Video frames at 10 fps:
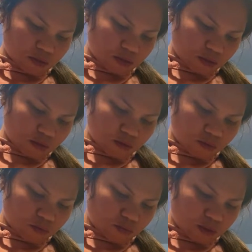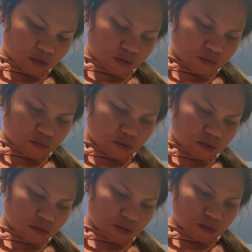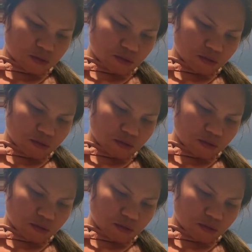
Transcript: trying to go back to work